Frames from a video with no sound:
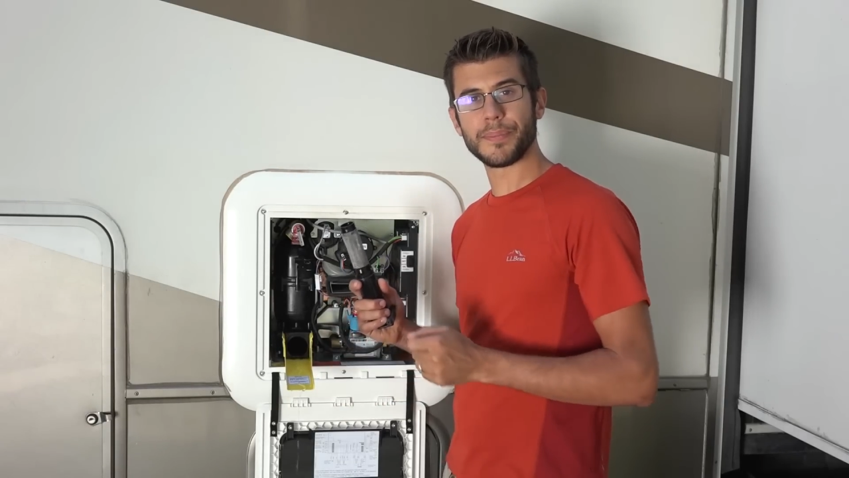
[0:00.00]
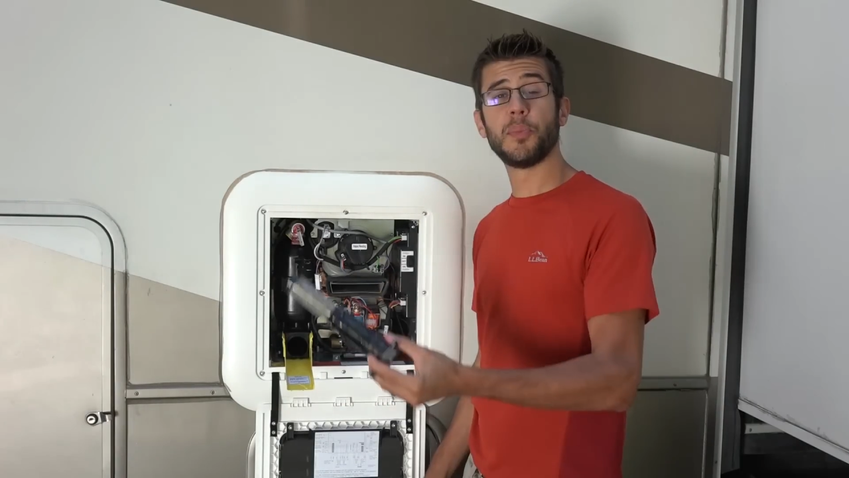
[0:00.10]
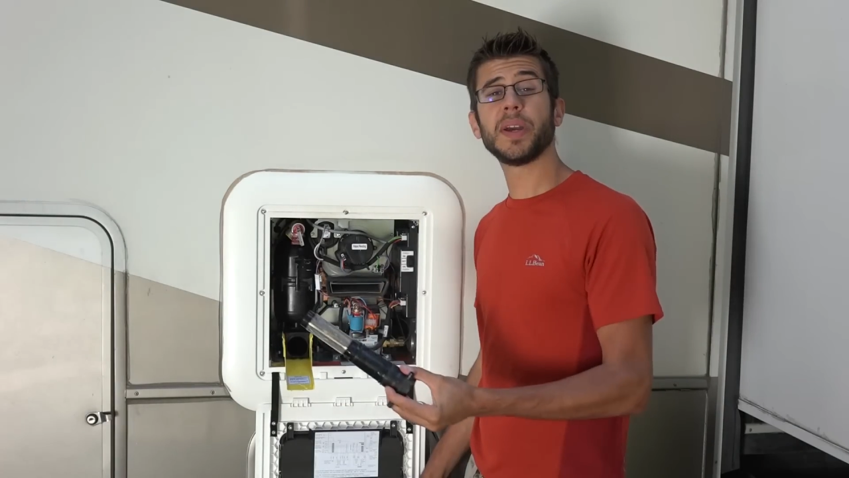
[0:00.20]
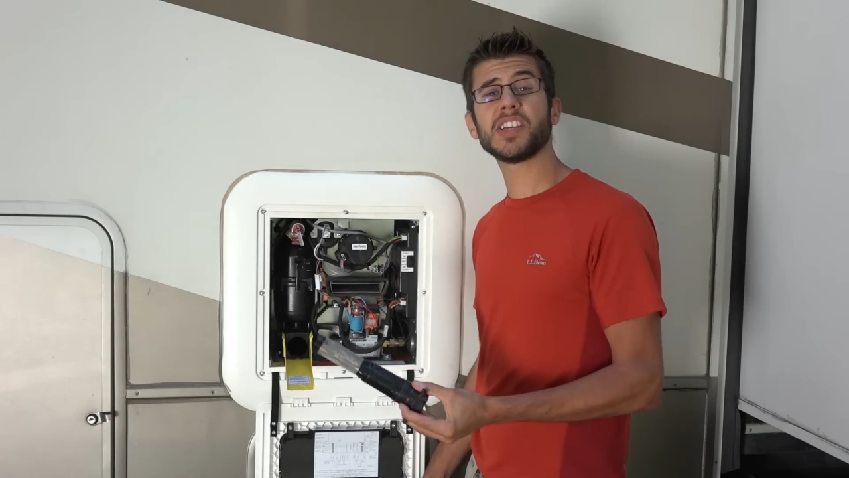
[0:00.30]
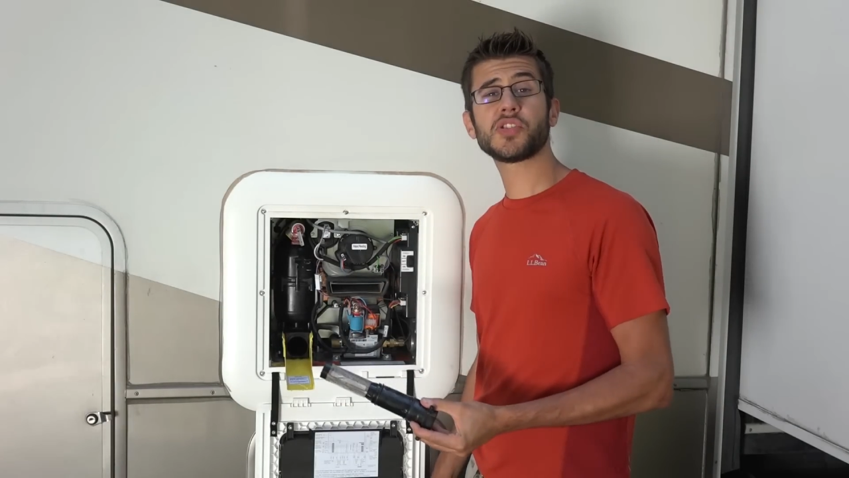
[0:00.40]
The
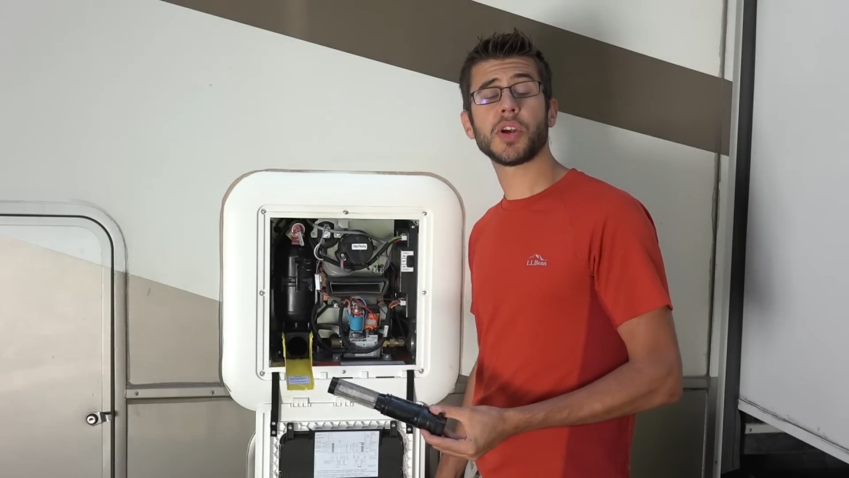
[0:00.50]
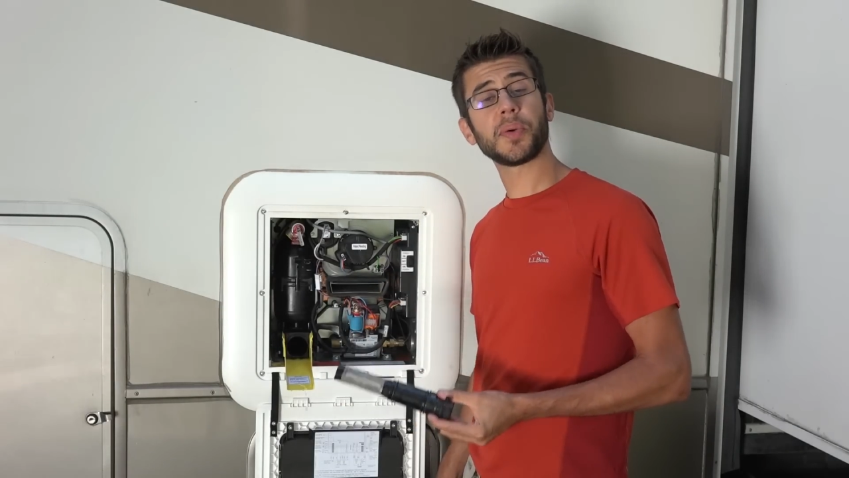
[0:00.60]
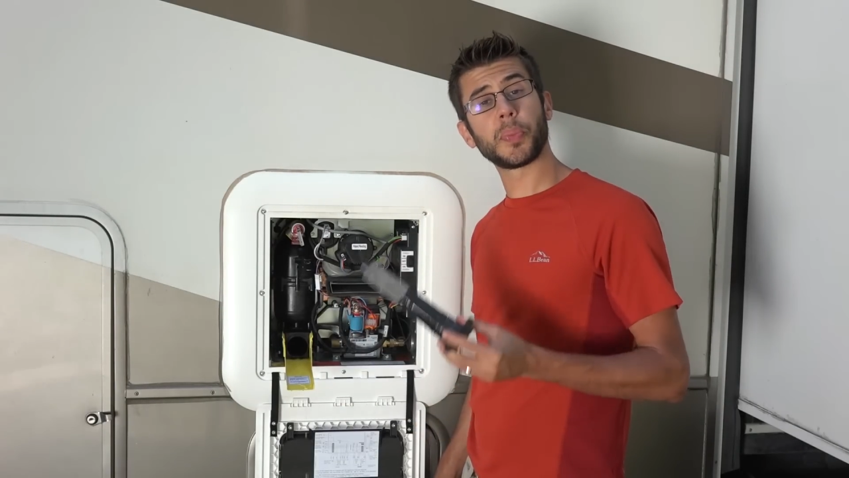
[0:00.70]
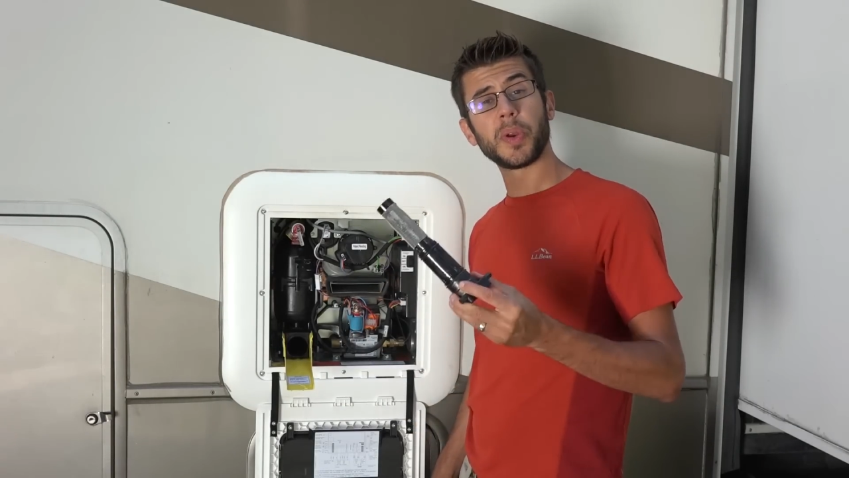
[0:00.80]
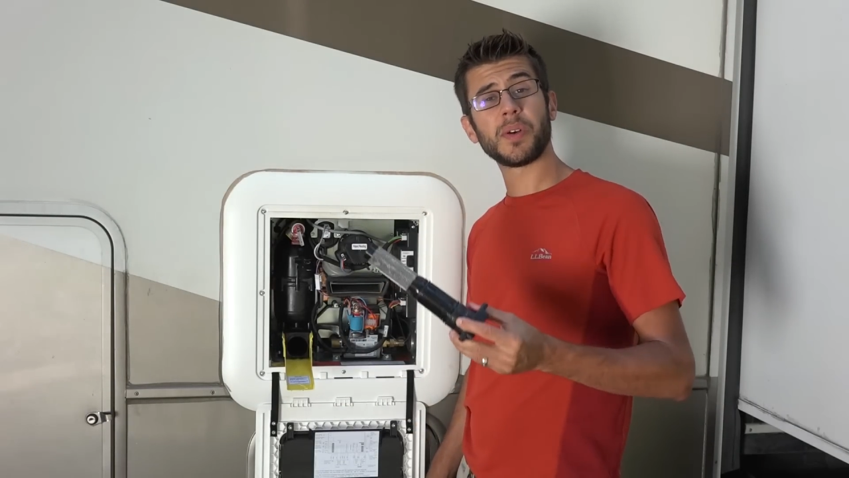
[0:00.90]
biggest trick
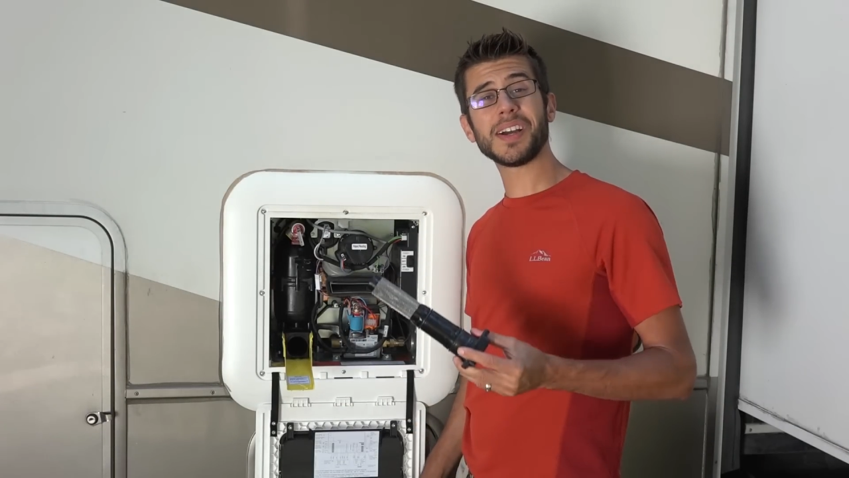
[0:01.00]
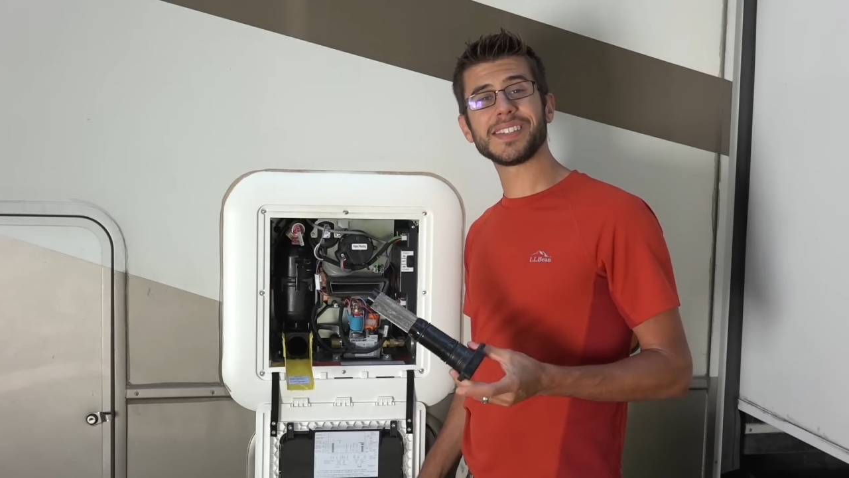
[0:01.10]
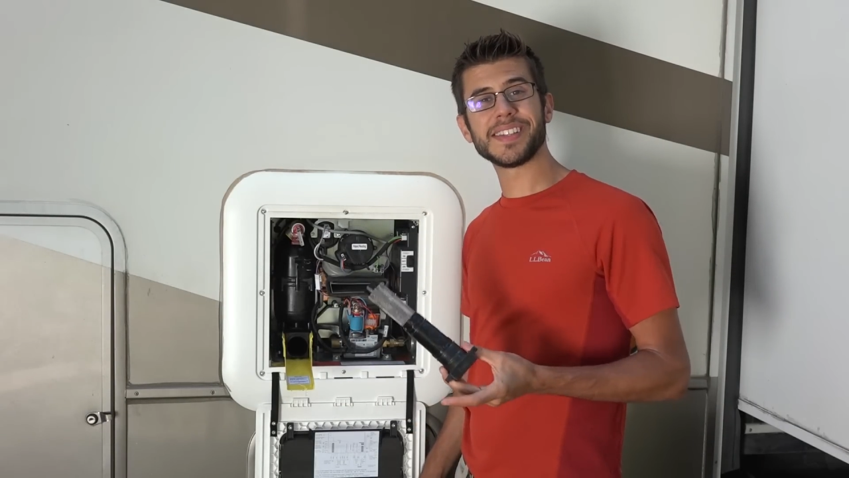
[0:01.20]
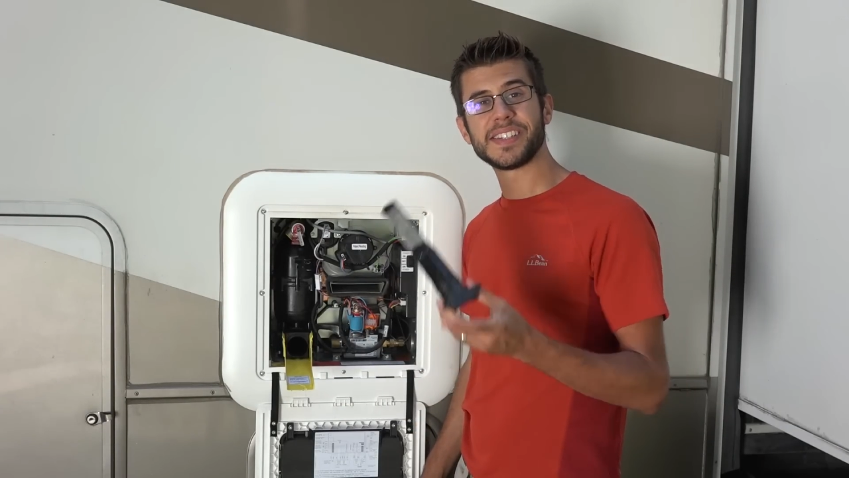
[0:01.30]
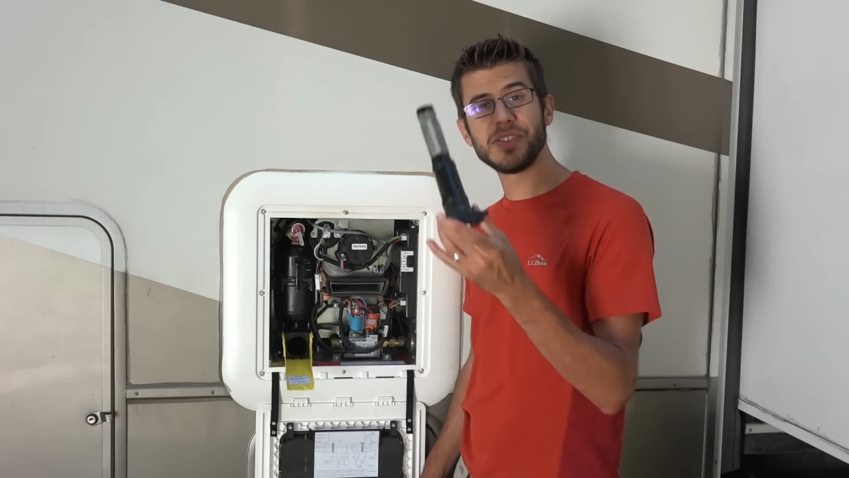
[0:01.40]
with
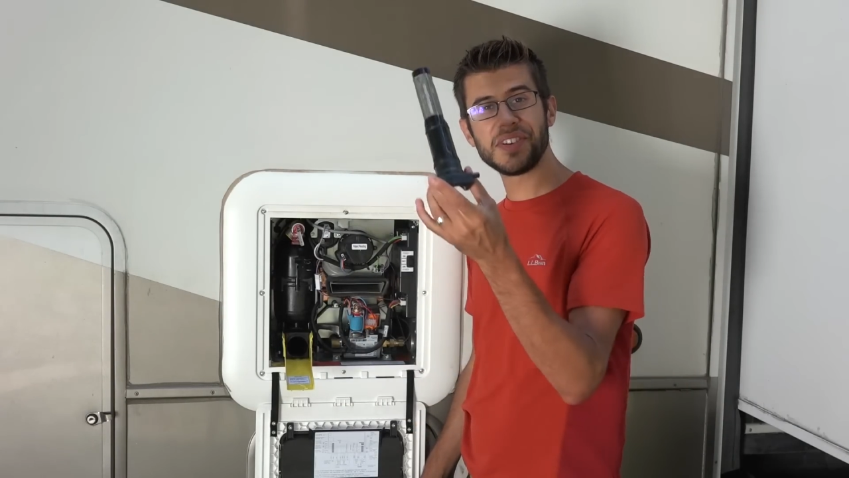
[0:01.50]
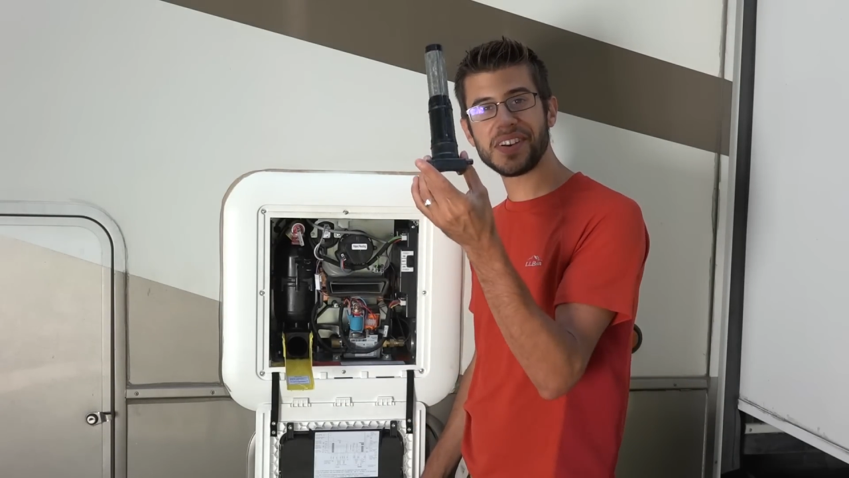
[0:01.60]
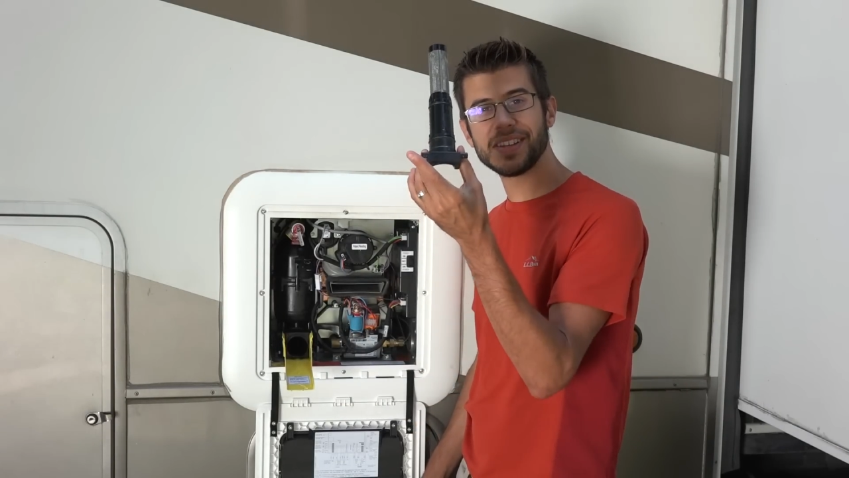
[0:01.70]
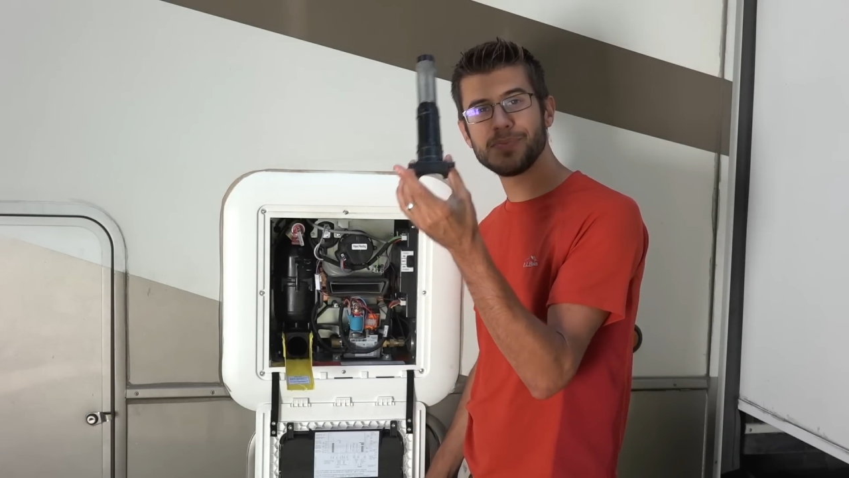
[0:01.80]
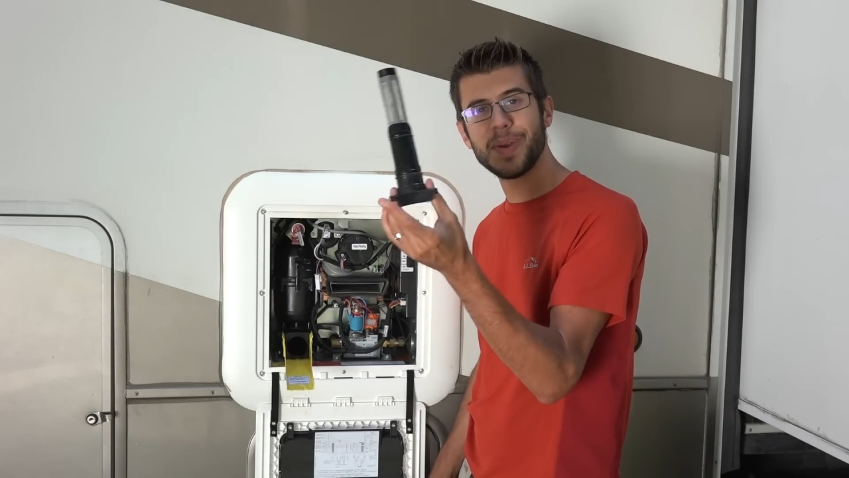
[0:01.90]
winterizing this
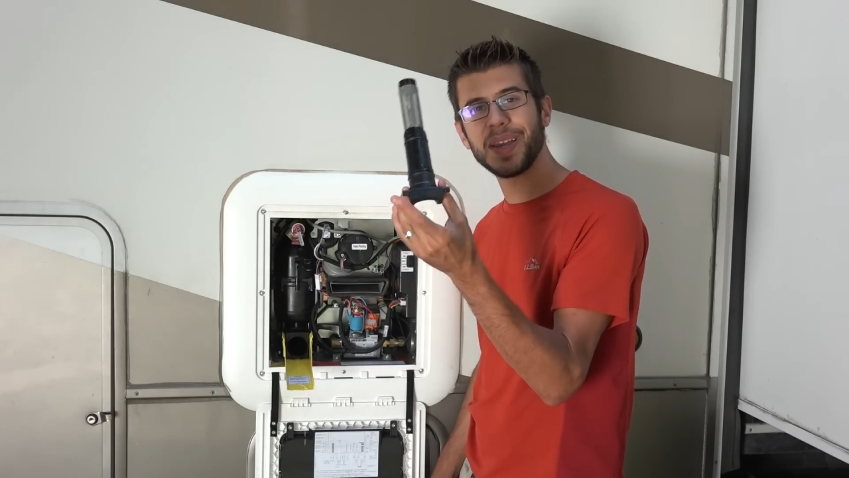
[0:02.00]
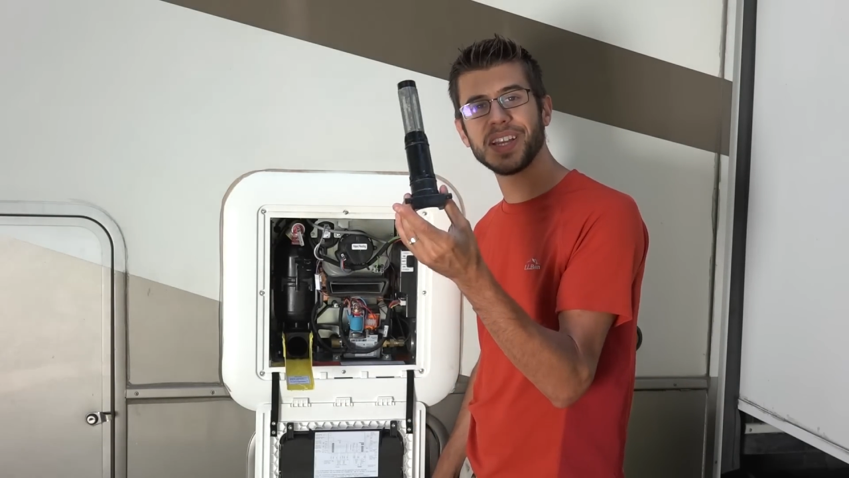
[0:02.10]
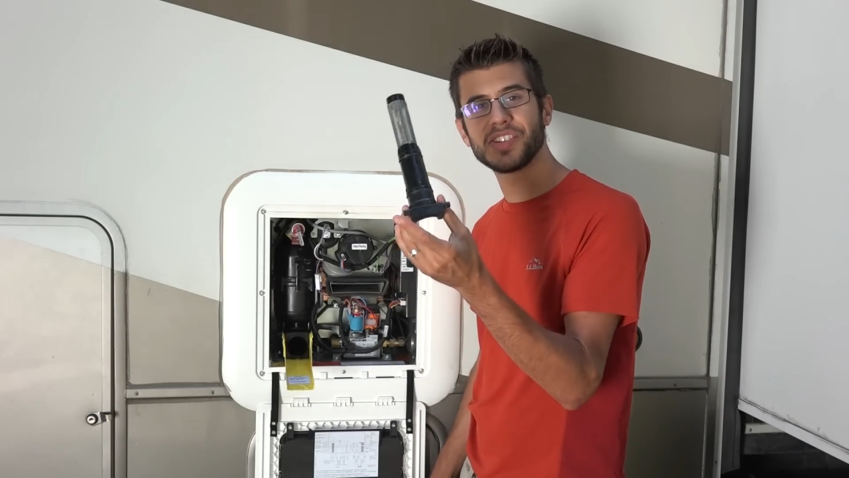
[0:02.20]
unit is making